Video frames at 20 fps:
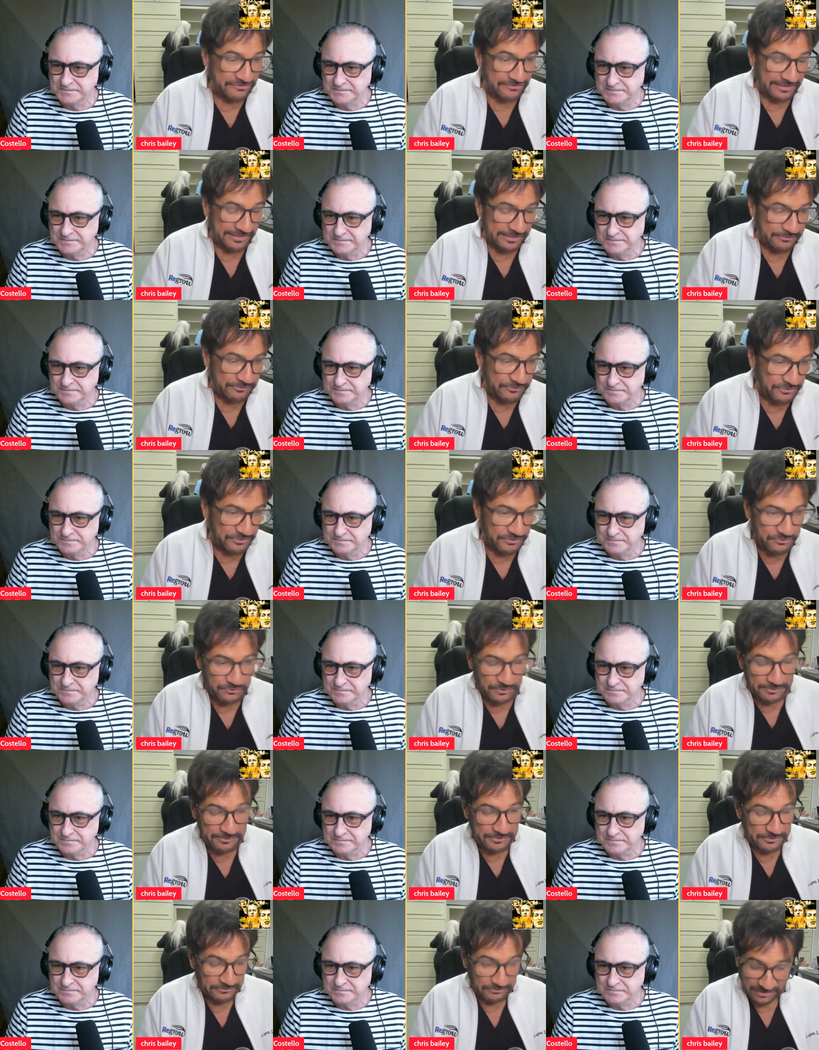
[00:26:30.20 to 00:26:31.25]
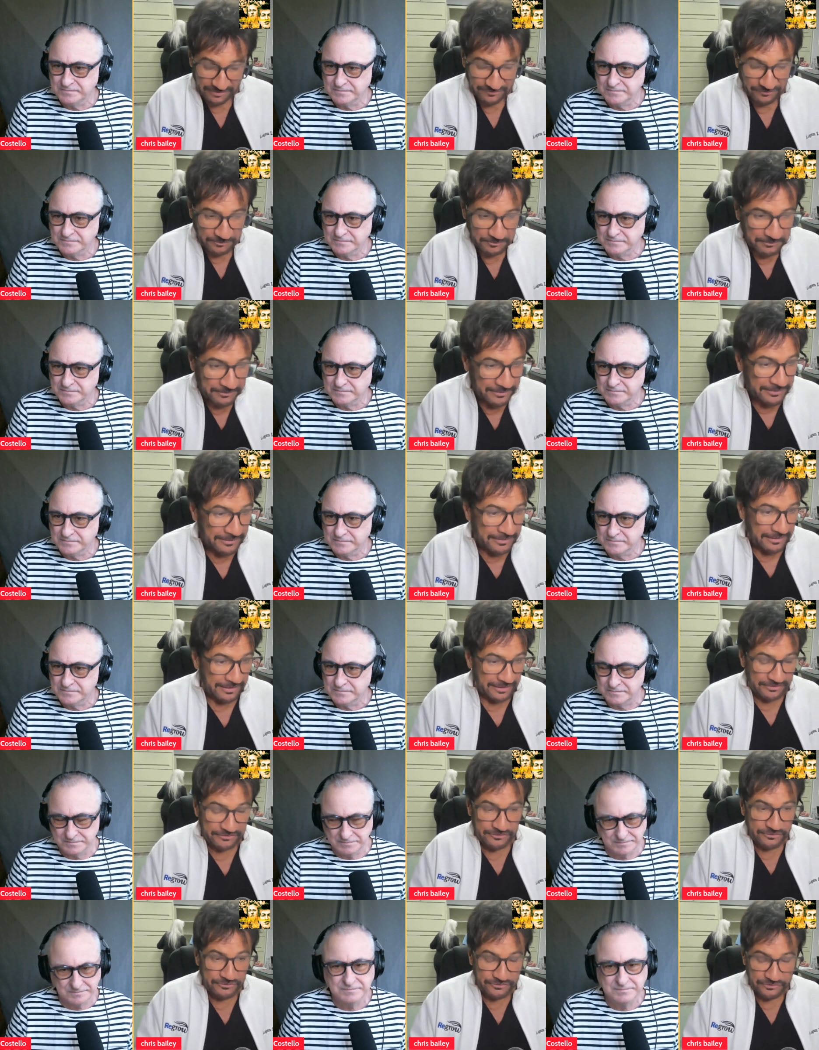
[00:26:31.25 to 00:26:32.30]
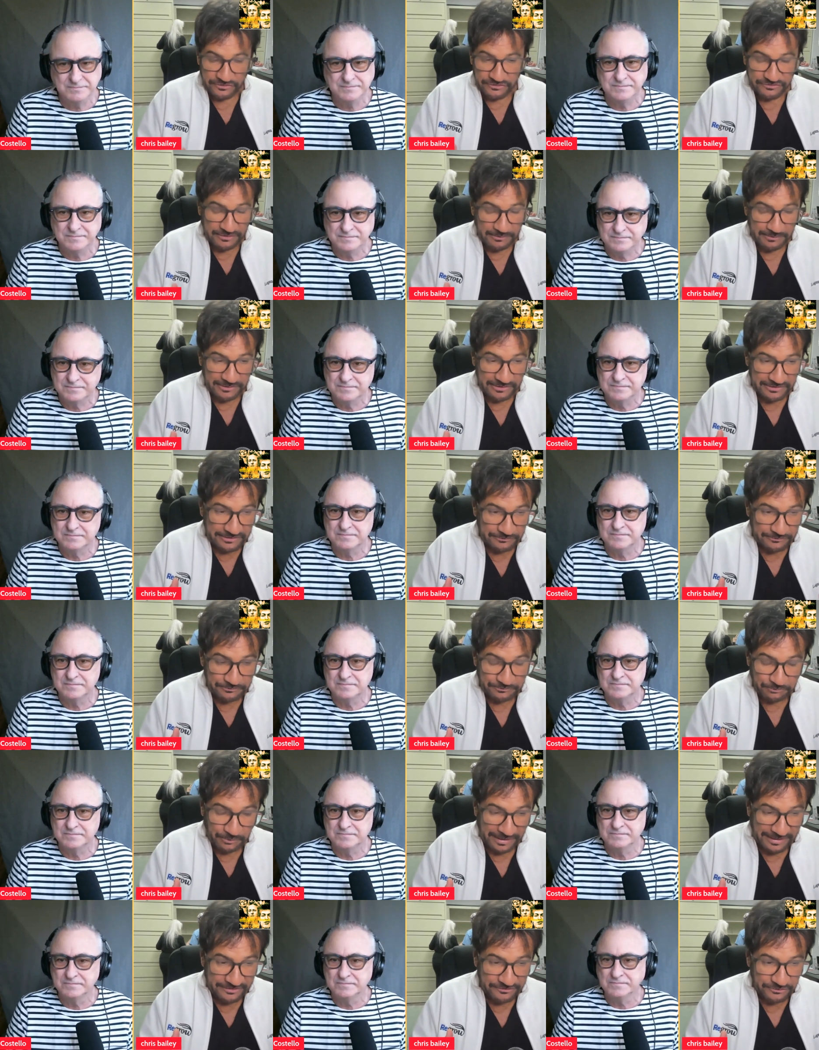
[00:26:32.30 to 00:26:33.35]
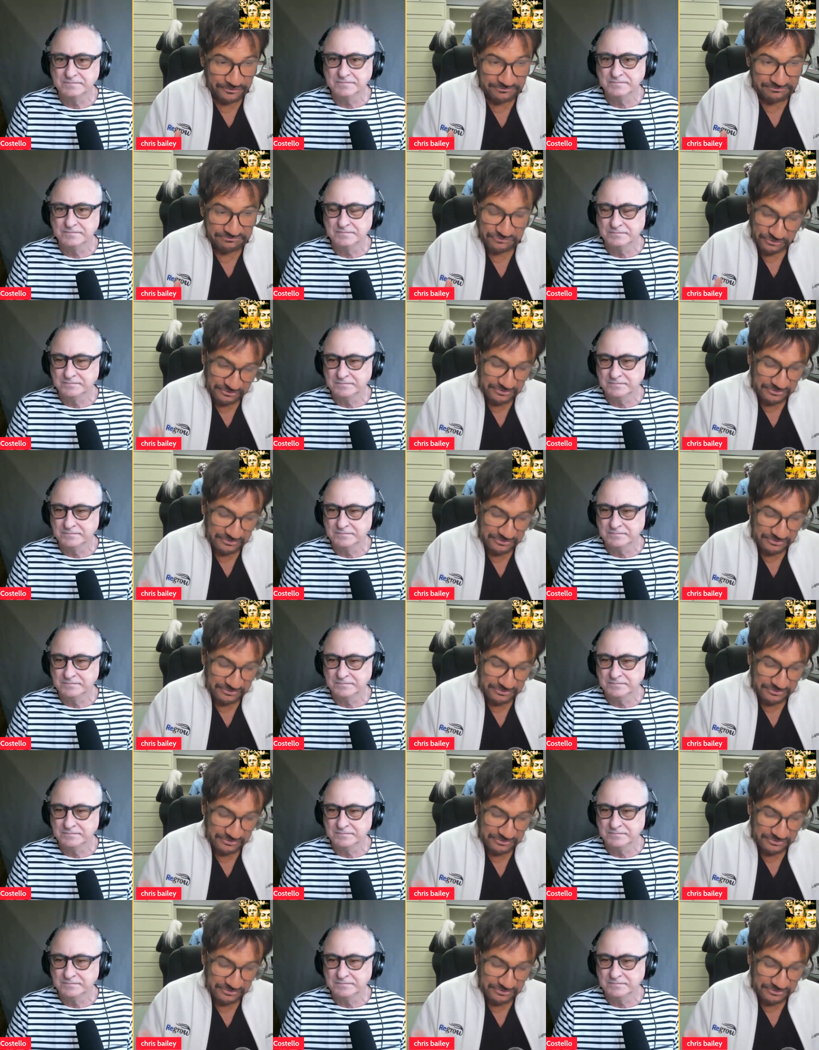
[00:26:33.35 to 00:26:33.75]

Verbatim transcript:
Speaker 1: like him too. Women love him. And mm-hmm. you, you mm-hmm. look at Brad, he's a good